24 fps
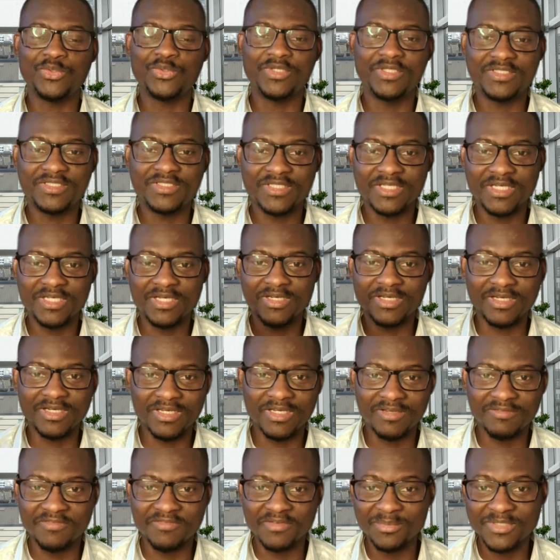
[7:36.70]
this
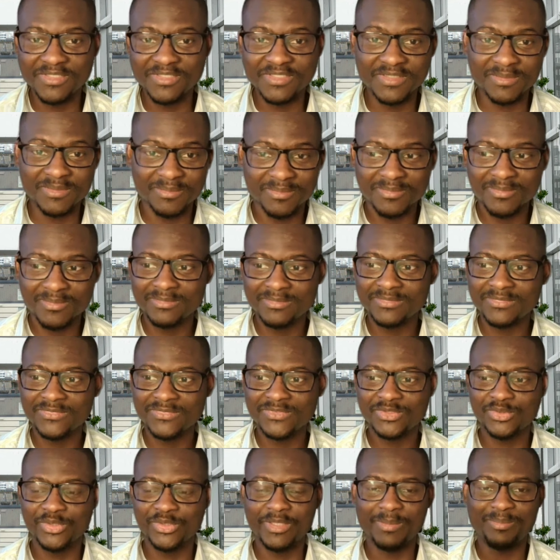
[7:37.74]
euphemism.
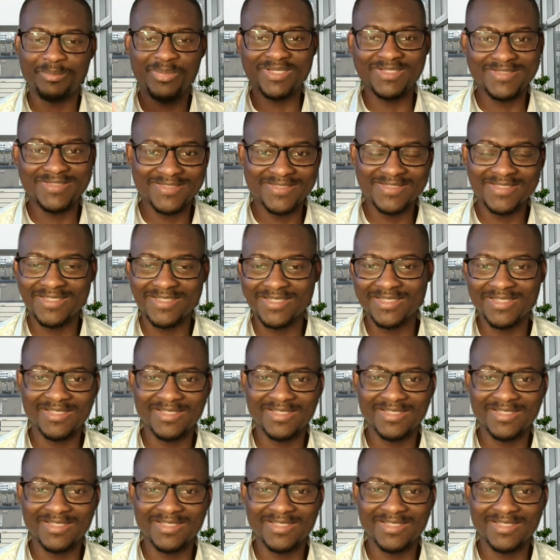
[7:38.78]
So they paint it